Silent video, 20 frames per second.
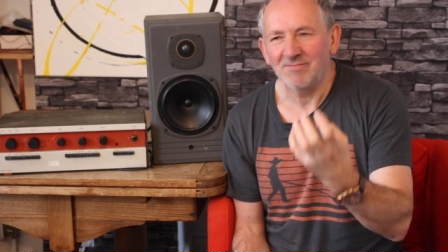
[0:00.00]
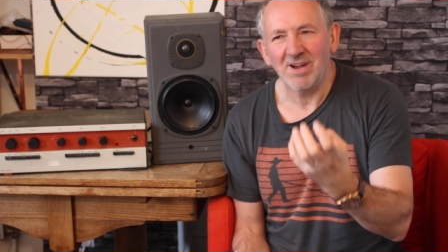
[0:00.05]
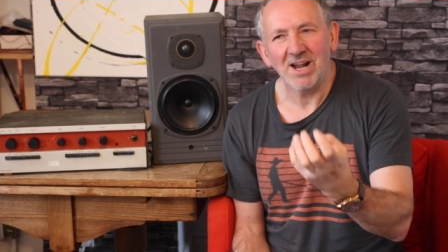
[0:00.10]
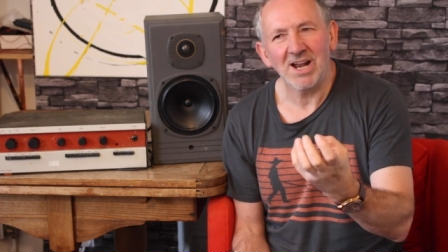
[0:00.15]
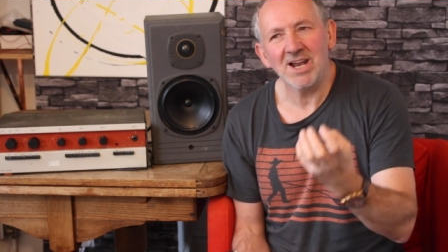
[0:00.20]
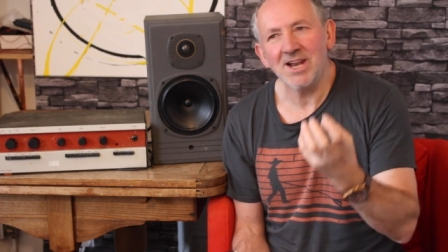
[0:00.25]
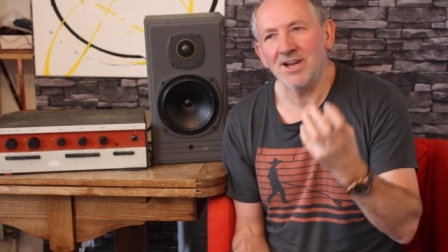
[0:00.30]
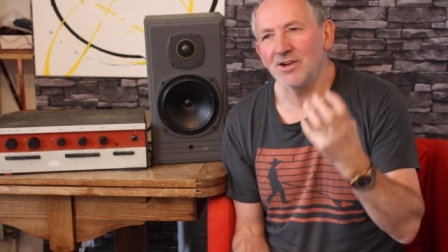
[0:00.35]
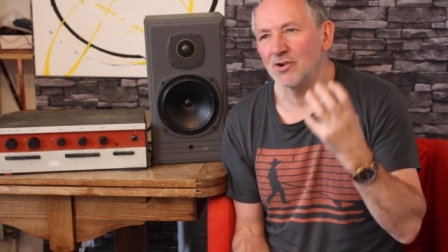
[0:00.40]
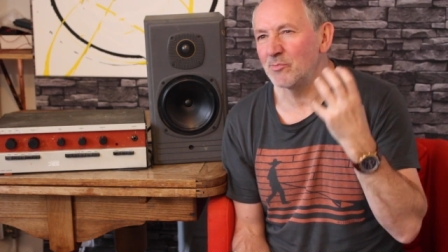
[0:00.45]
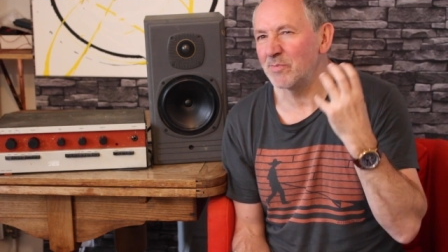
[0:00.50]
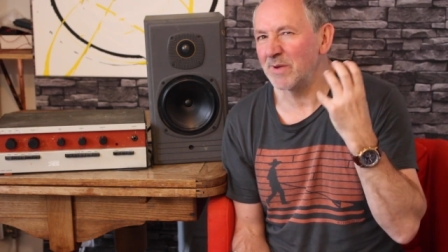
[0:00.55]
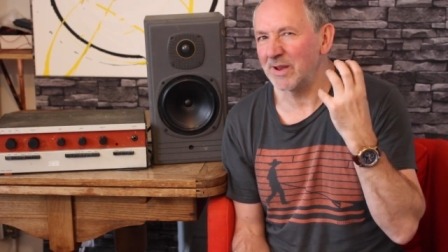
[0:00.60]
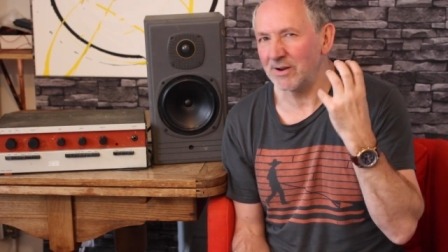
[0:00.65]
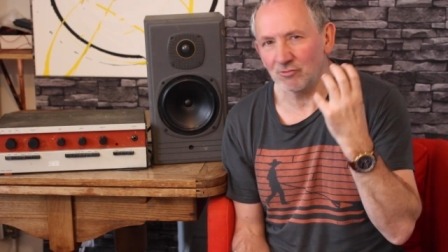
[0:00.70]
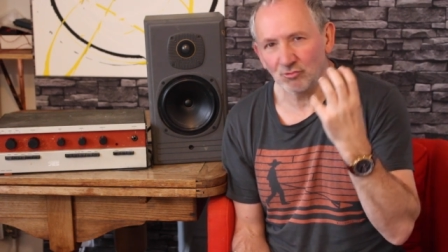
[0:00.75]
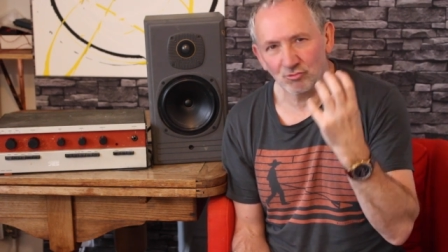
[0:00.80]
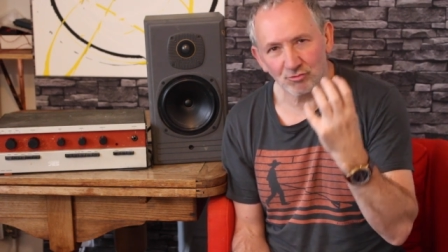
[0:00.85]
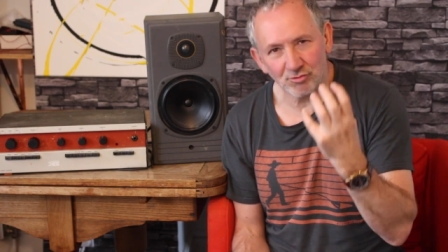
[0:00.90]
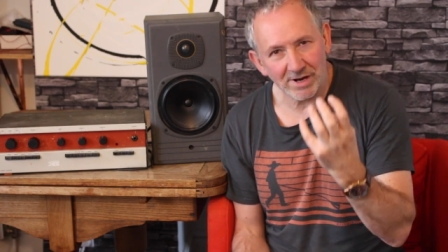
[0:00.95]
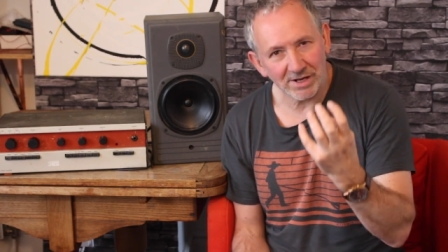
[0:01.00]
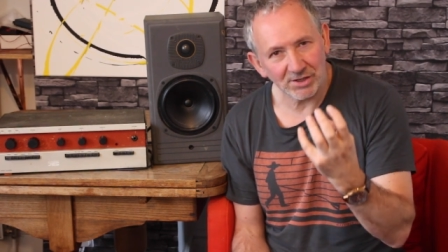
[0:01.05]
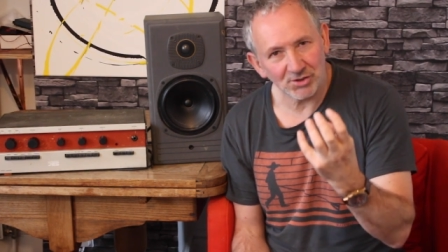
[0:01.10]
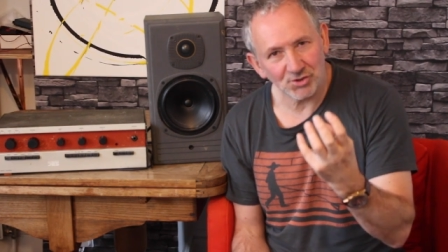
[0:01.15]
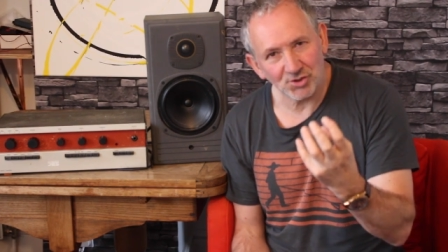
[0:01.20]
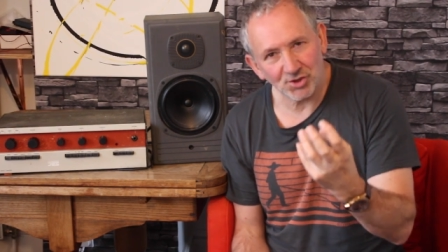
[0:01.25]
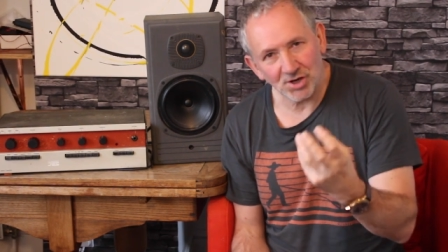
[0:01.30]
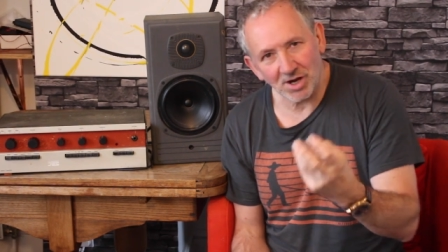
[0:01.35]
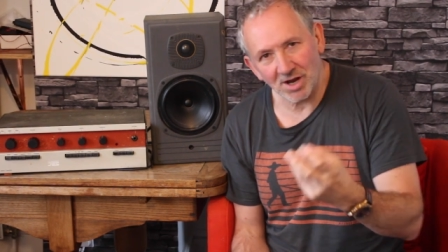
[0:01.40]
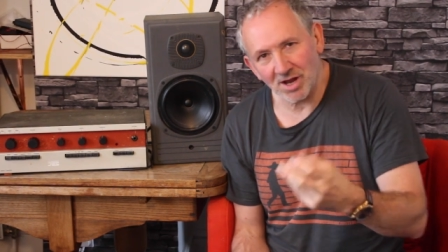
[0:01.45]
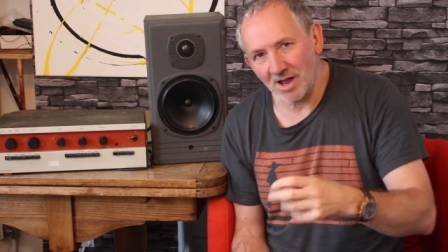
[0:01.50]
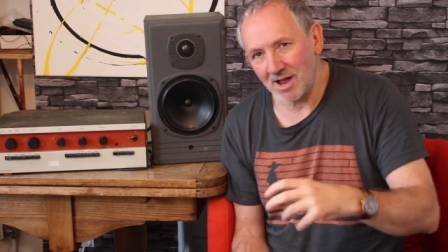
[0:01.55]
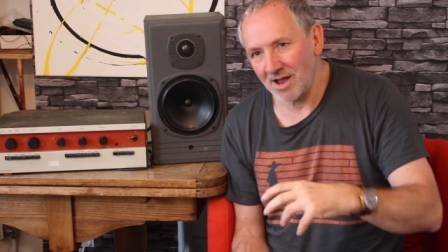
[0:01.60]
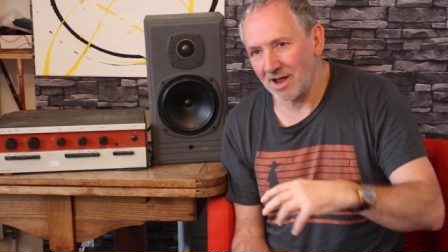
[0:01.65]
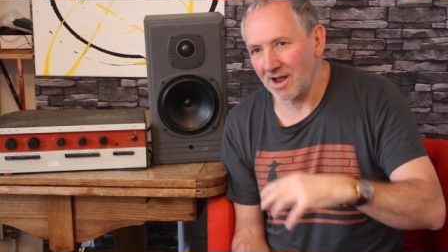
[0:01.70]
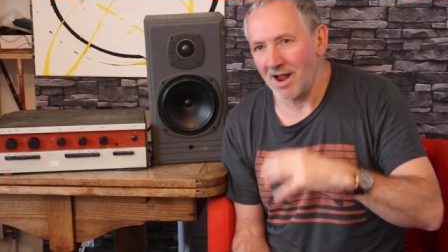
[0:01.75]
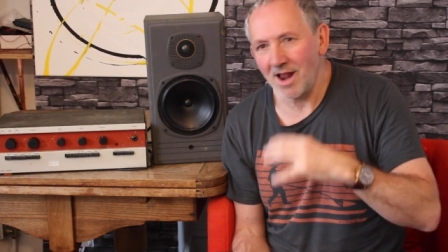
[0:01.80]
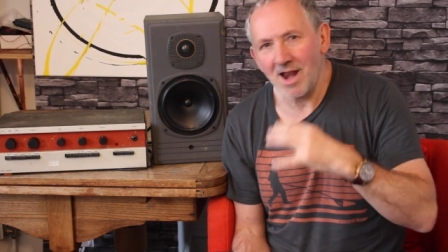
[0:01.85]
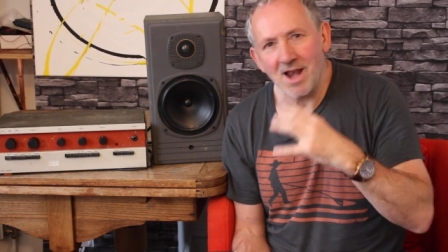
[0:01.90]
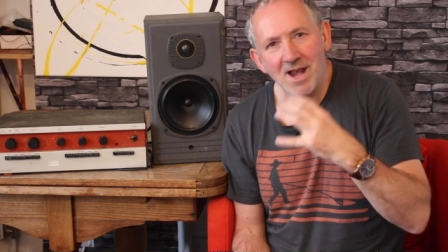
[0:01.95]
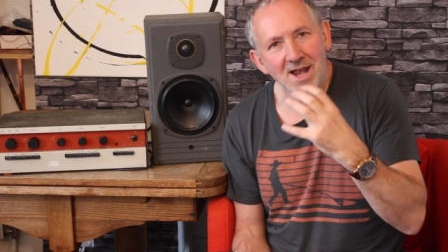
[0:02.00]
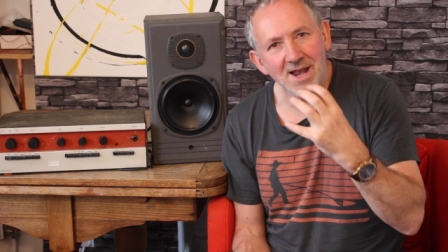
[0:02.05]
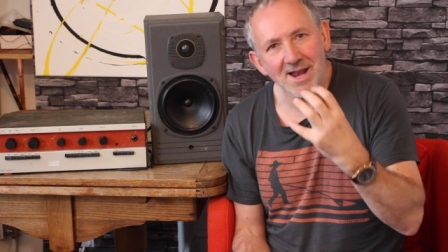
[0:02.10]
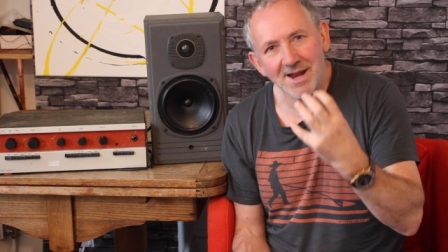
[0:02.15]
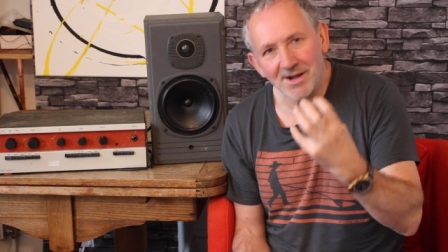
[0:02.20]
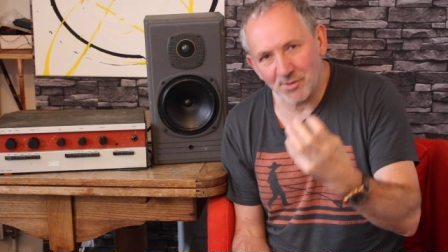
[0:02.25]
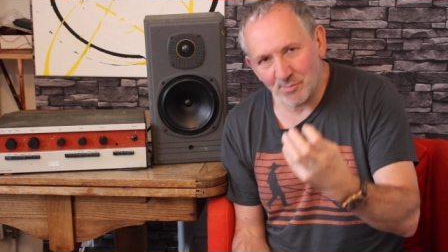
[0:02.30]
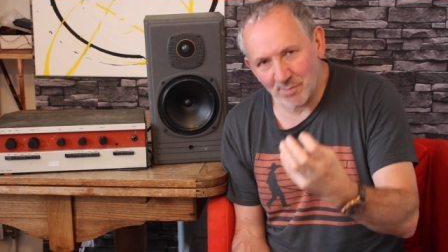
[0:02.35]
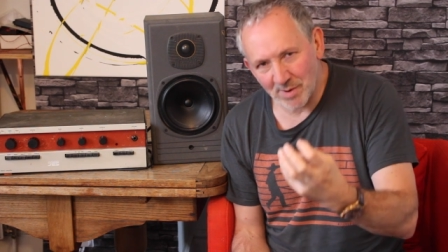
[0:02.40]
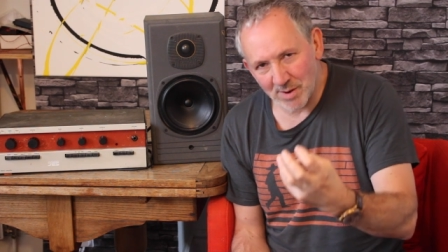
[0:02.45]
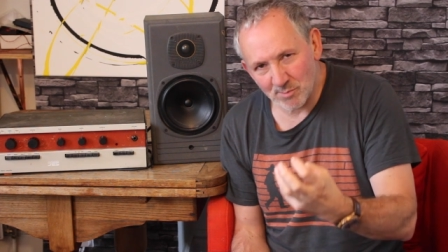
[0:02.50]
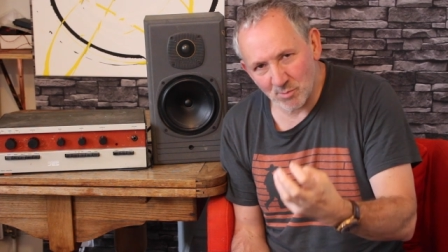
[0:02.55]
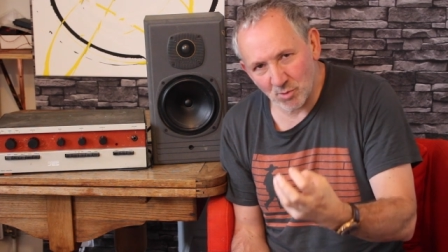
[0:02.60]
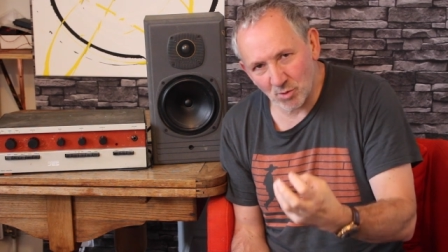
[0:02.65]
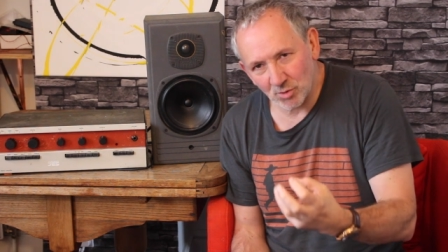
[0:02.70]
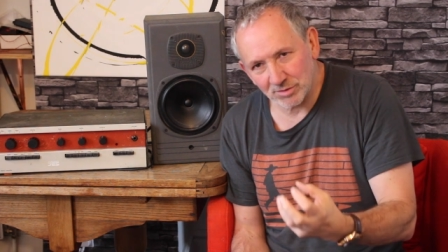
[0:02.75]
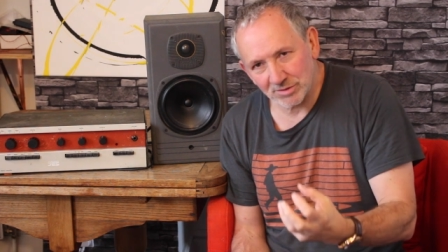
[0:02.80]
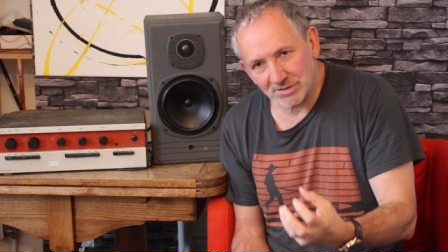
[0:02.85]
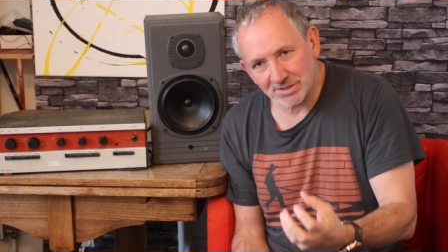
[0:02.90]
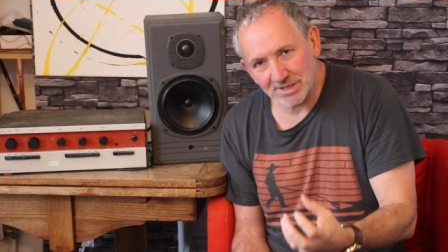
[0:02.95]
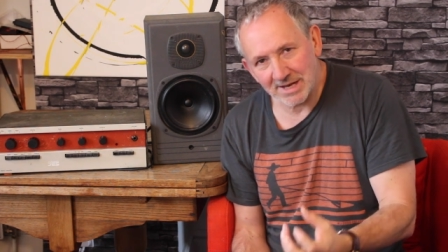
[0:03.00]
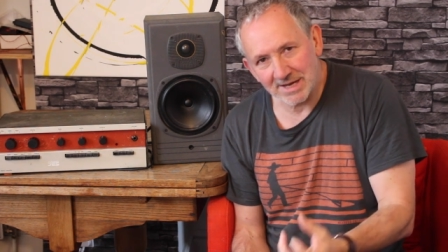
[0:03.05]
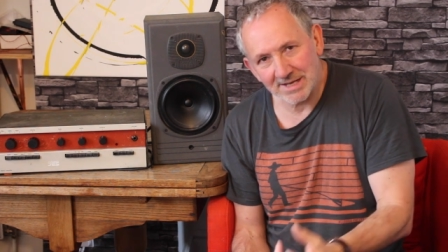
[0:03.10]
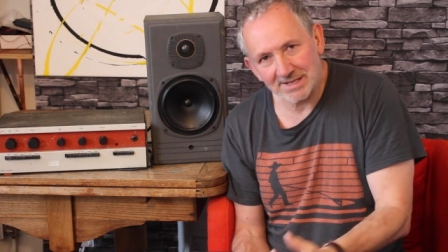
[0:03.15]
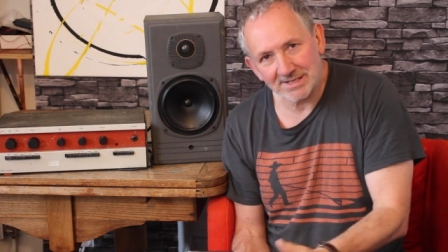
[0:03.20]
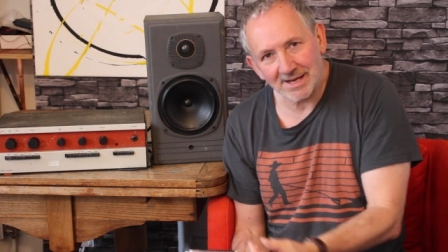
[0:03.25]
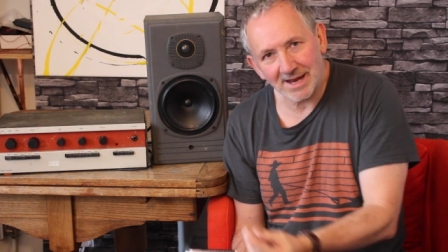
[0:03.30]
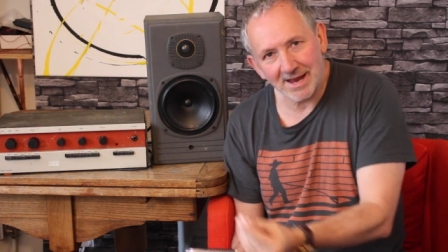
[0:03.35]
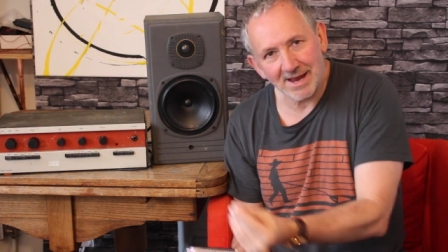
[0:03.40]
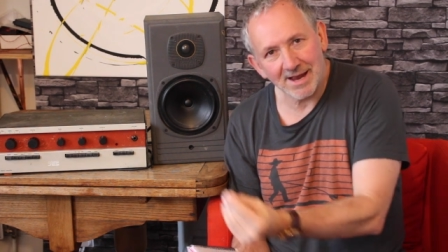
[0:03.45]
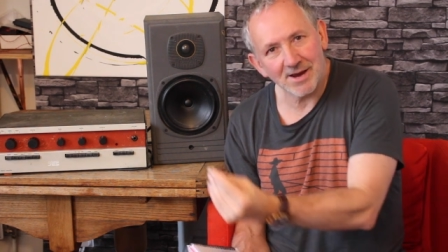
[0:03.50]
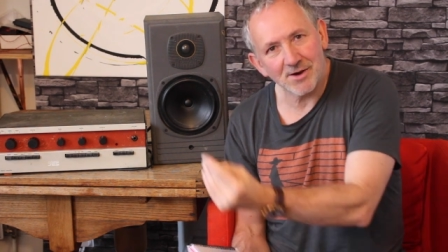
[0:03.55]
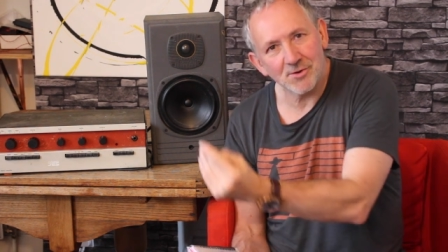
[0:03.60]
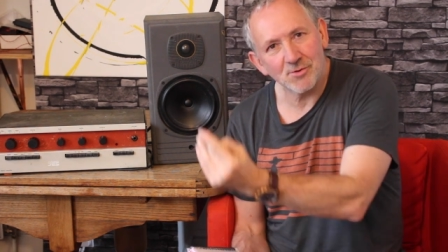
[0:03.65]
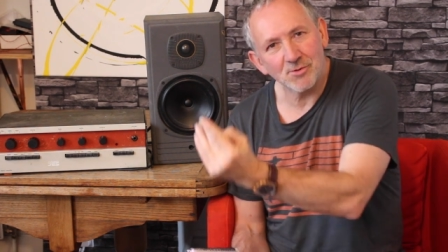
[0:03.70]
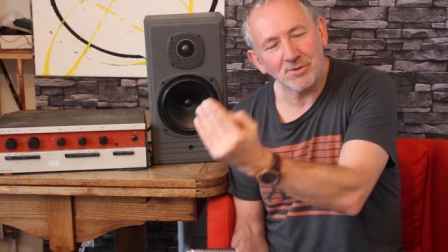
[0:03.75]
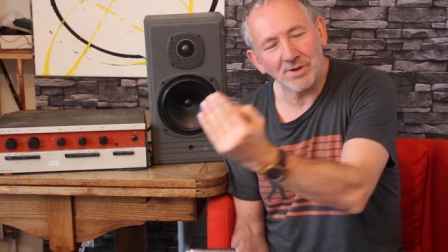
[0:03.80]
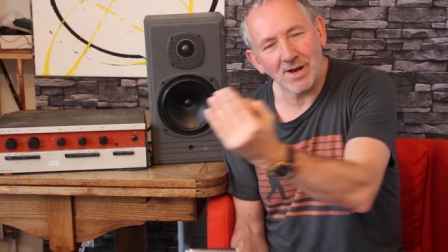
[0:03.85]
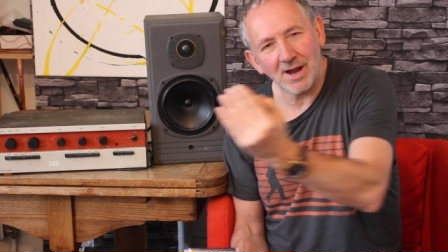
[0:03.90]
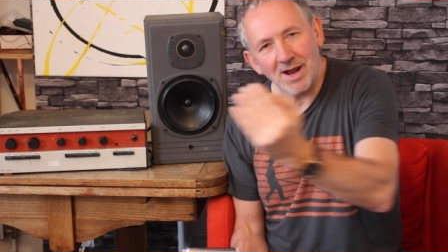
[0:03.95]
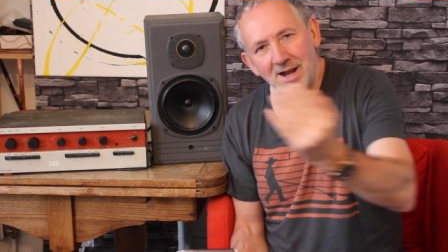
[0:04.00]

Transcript: a little bit richer, a little bit more detailed,